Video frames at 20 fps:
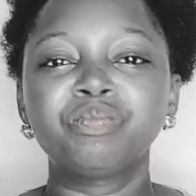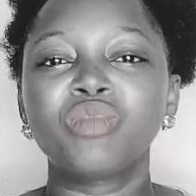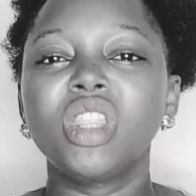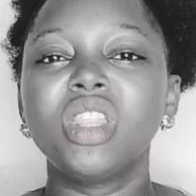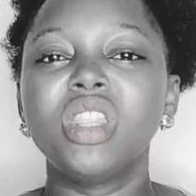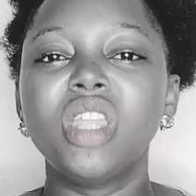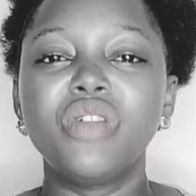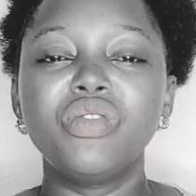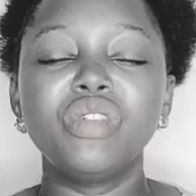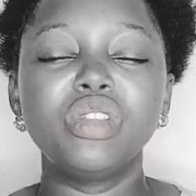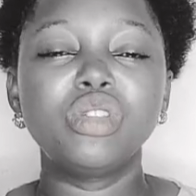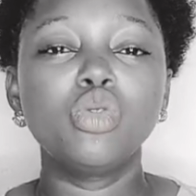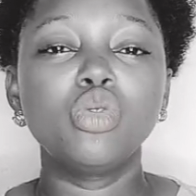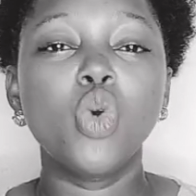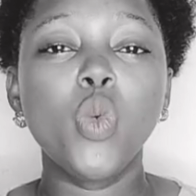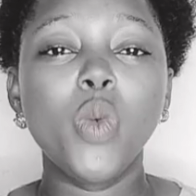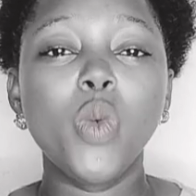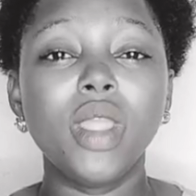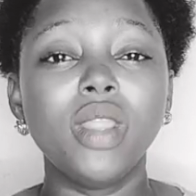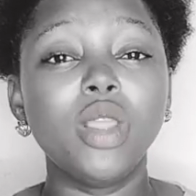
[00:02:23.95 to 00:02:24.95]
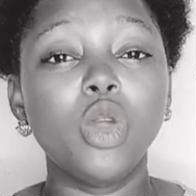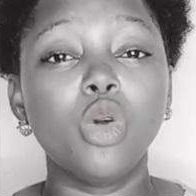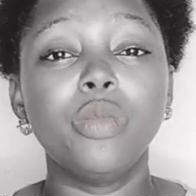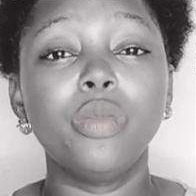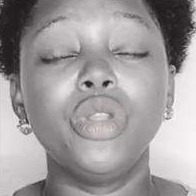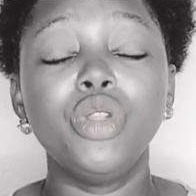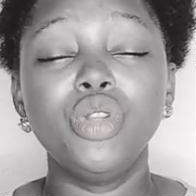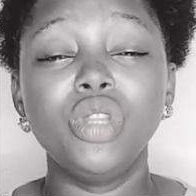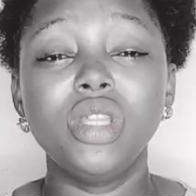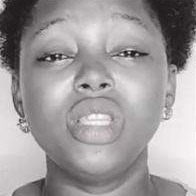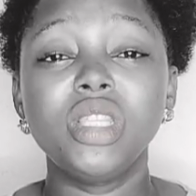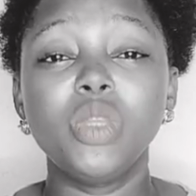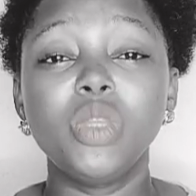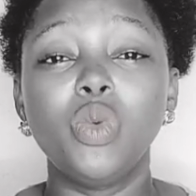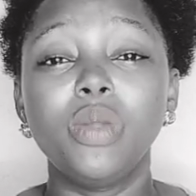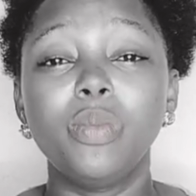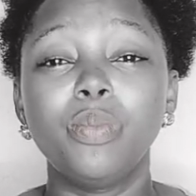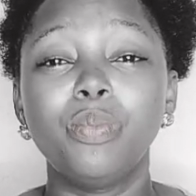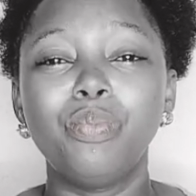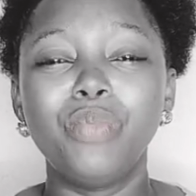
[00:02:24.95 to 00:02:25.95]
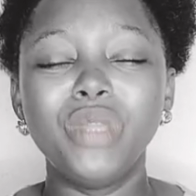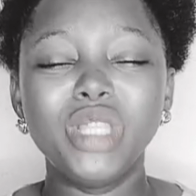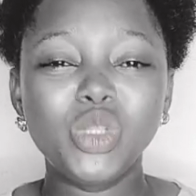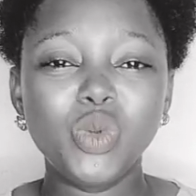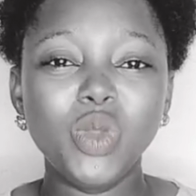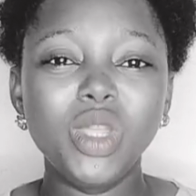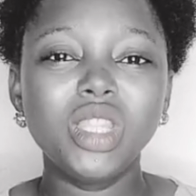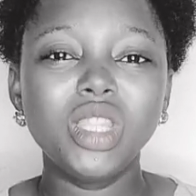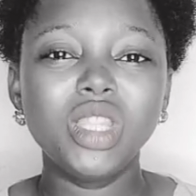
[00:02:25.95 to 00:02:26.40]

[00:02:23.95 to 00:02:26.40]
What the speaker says: there is no way there will be unity between